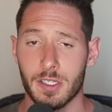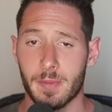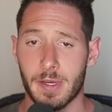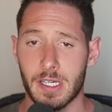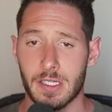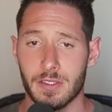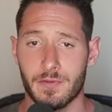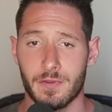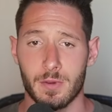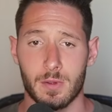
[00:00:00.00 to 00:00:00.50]

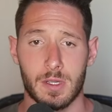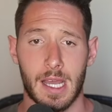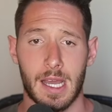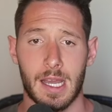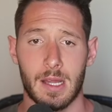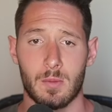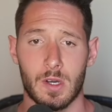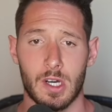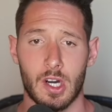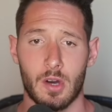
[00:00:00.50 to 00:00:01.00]
Balance Food
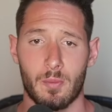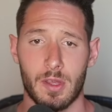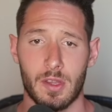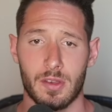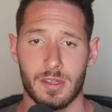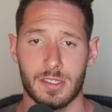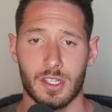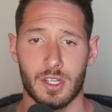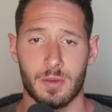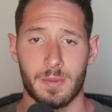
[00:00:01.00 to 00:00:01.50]
Guide will help you
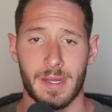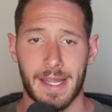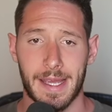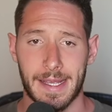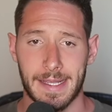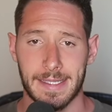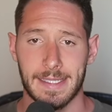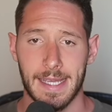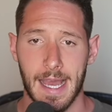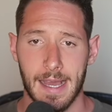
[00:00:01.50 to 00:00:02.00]
determine
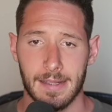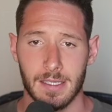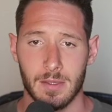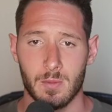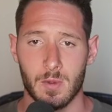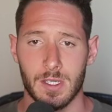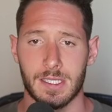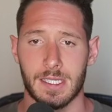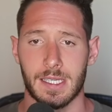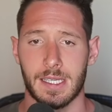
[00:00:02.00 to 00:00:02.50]

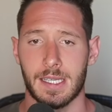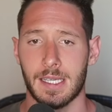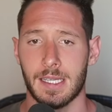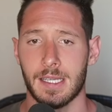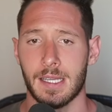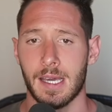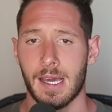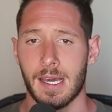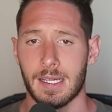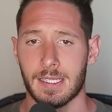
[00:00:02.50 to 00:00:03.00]
exactly what to
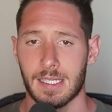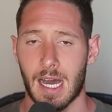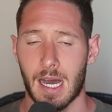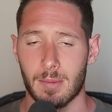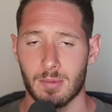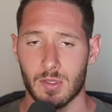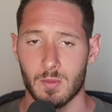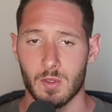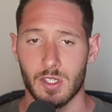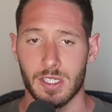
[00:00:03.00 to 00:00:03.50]
eat to
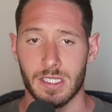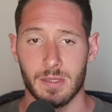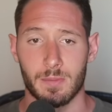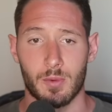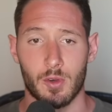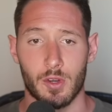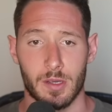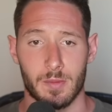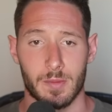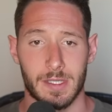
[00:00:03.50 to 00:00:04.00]
optimally
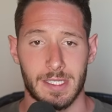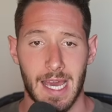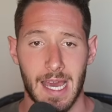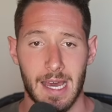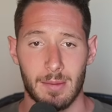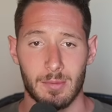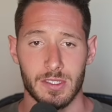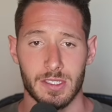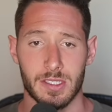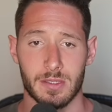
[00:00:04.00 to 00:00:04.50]
support your
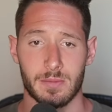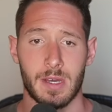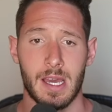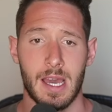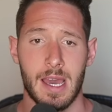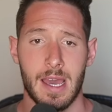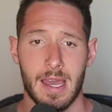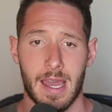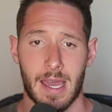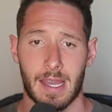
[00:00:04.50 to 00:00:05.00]
metabolism
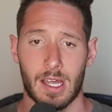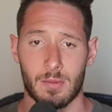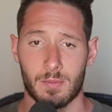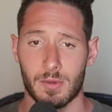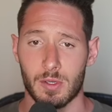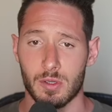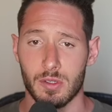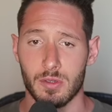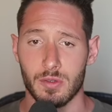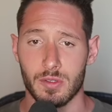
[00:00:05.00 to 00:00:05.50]
and
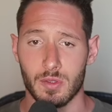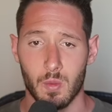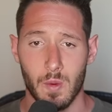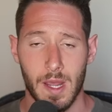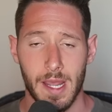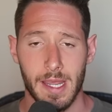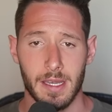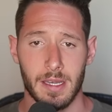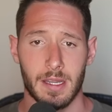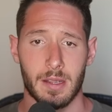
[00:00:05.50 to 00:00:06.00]
help you lose
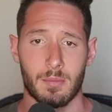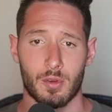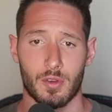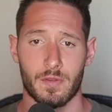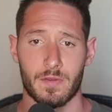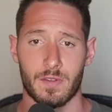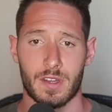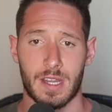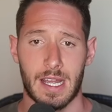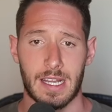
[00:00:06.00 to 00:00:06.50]
weight,
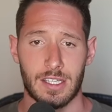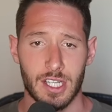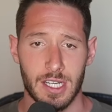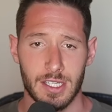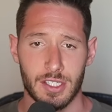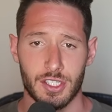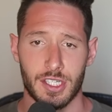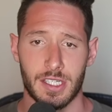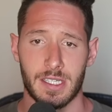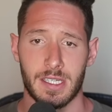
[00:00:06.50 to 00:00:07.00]
improve your
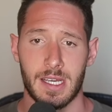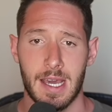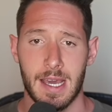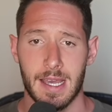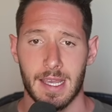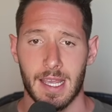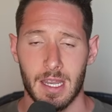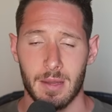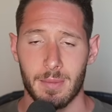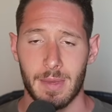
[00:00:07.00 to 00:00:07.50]
digestion,
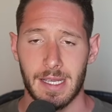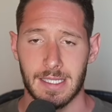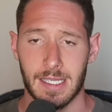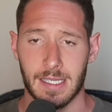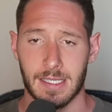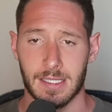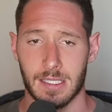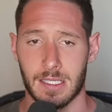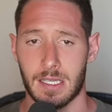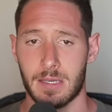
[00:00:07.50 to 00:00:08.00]
get
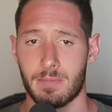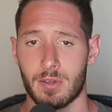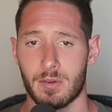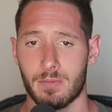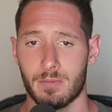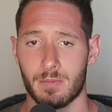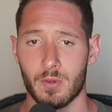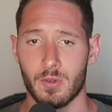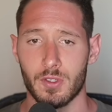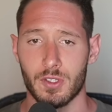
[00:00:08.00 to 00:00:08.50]
amazing sleep,
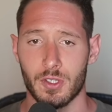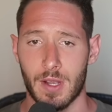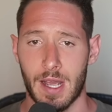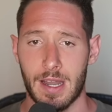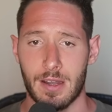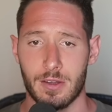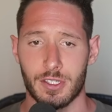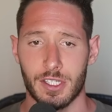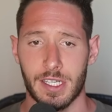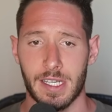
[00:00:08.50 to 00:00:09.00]
boost your
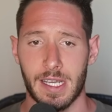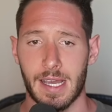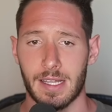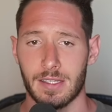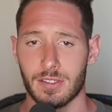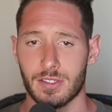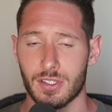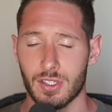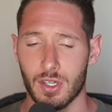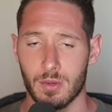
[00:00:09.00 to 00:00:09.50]
energy,
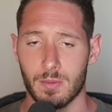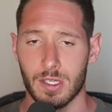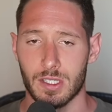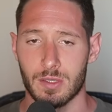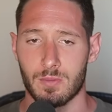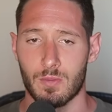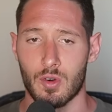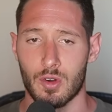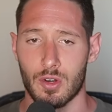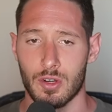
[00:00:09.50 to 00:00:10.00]
and so
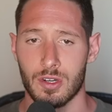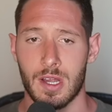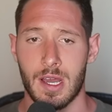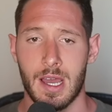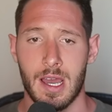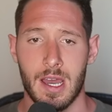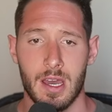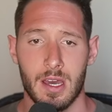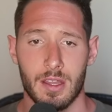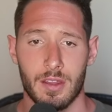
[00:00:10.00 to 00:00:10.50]
much more.
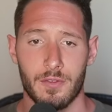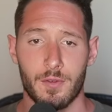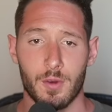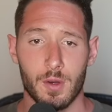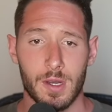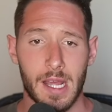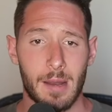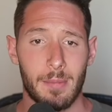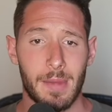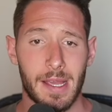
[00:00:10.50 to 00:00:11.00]
The
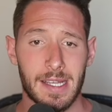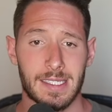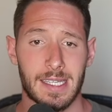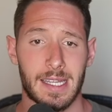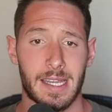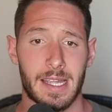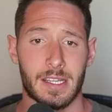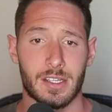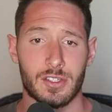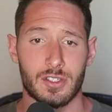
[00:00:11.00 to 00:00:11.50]
Food Guide makes
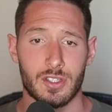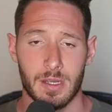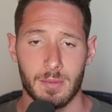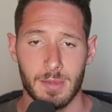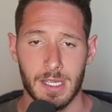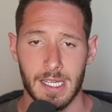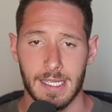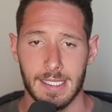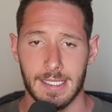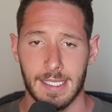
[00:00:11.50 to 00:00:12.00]
it
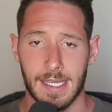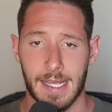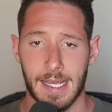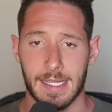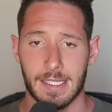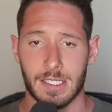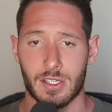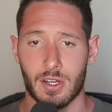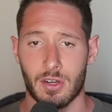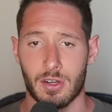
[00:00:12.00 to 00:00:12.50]
extremely easy to
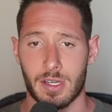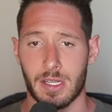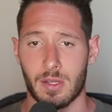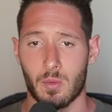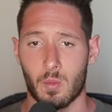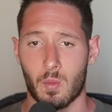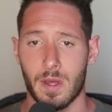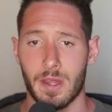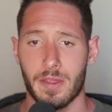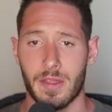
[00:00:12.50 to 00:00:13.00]
get
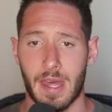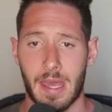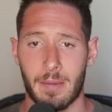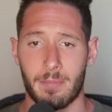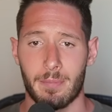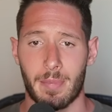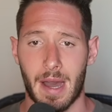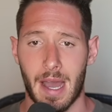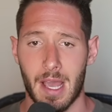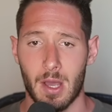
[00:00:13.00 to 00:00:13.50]
started with
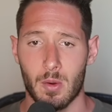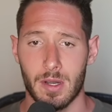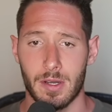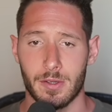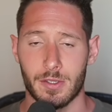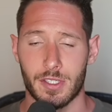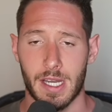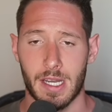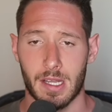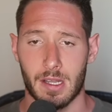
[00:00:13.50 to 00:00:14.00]
a
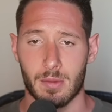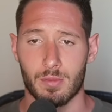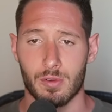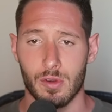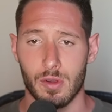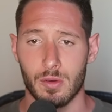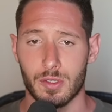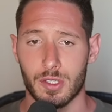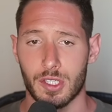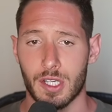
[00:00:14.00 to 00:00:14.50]
bioenergetic
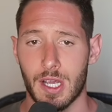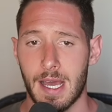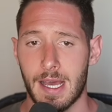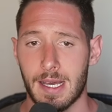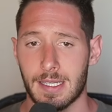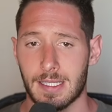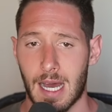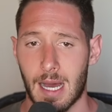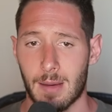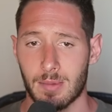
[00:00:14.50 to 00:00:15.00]
approach
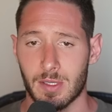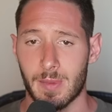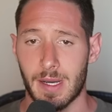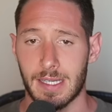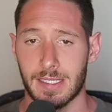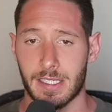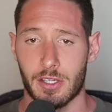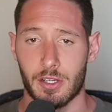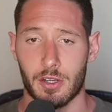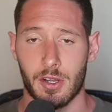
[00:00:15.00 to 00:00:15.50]
to
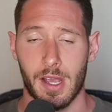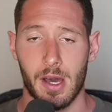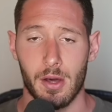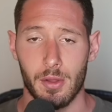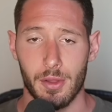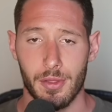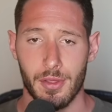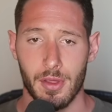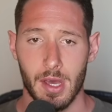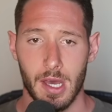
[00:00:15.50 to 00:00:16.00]
optimizing your
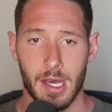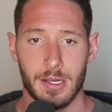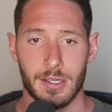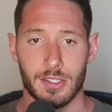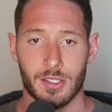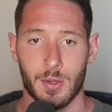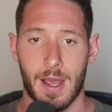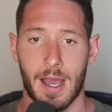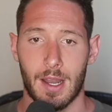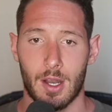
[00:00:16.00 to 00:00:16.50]
health.
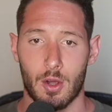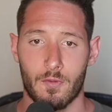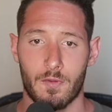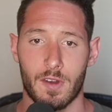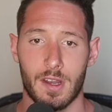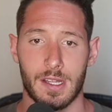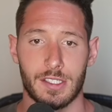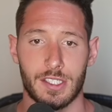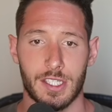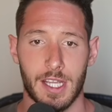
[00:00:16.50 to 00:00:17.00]
So head
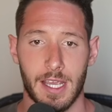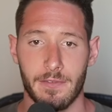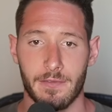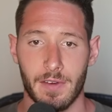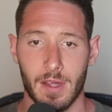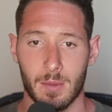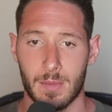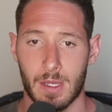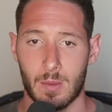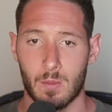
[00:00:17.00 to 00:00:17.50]
over to
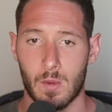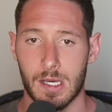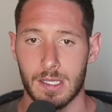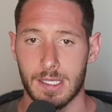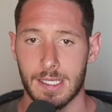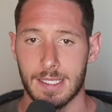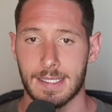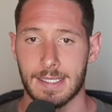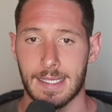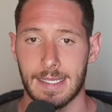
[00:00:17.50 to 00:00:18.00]

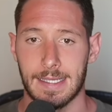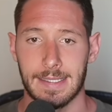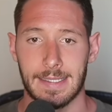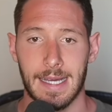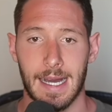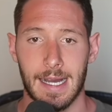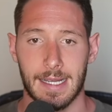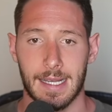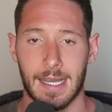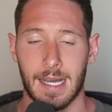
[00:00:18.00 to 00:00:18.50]

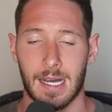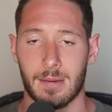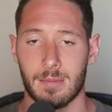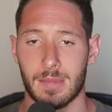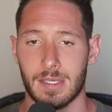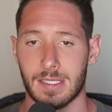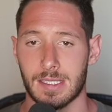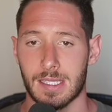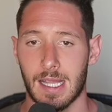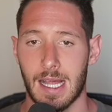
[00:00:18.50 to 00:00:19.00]

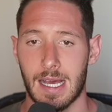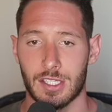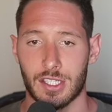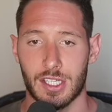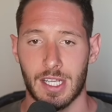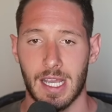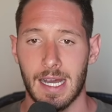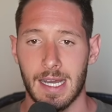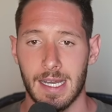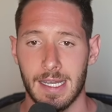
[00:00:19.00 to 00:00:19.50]

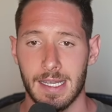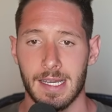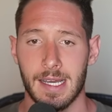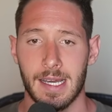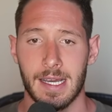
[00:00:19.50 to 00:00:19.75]
jayfeldmanwellness.com/guide